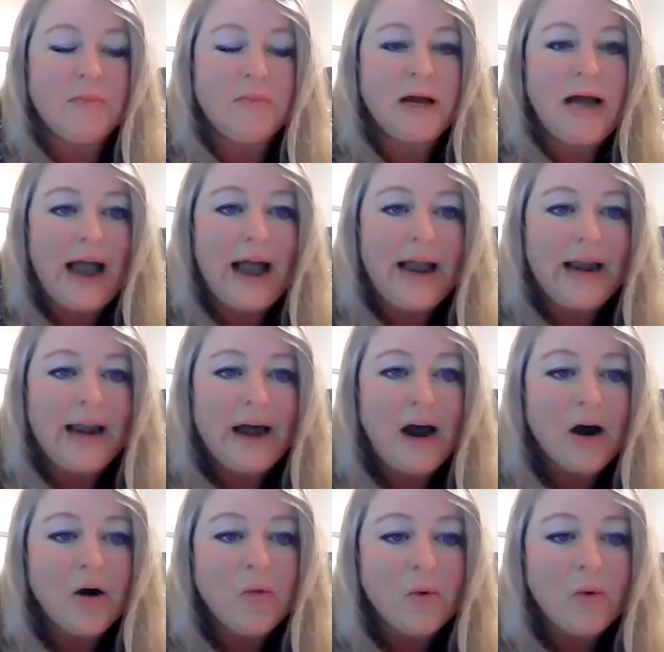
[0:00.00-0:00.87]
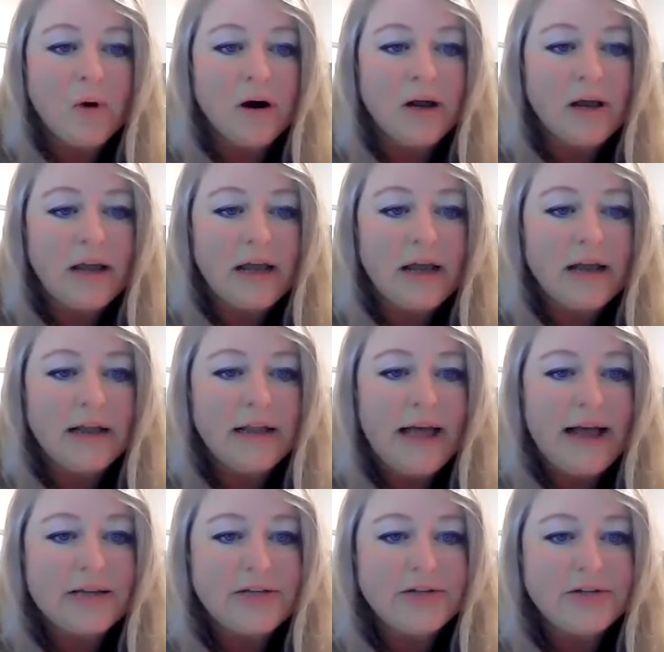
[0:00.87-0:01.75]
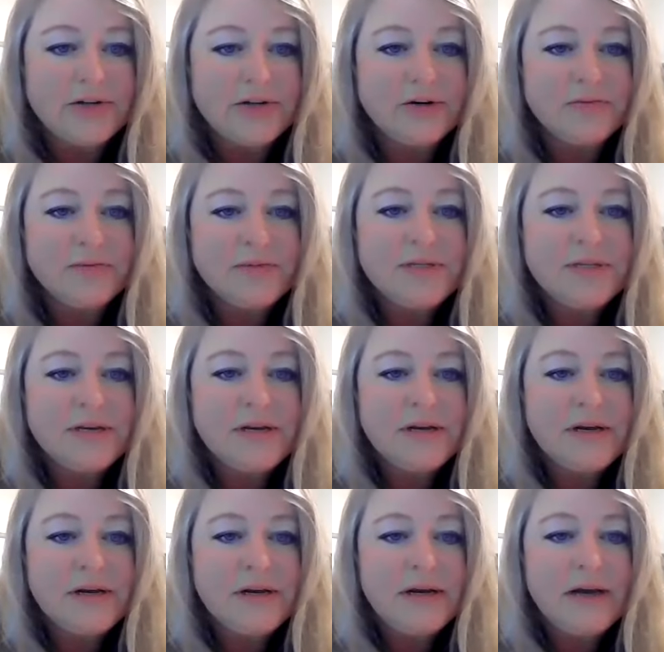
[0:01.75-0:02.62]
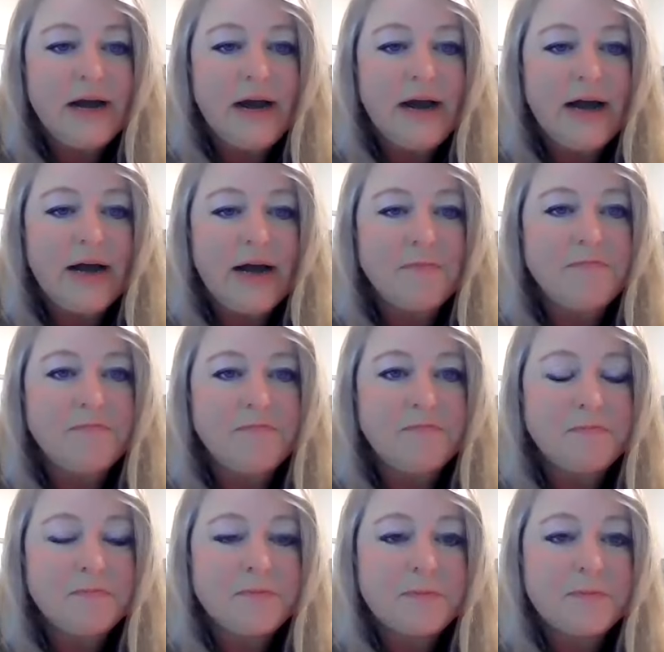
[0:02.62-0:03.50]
guide our work in classrooms, and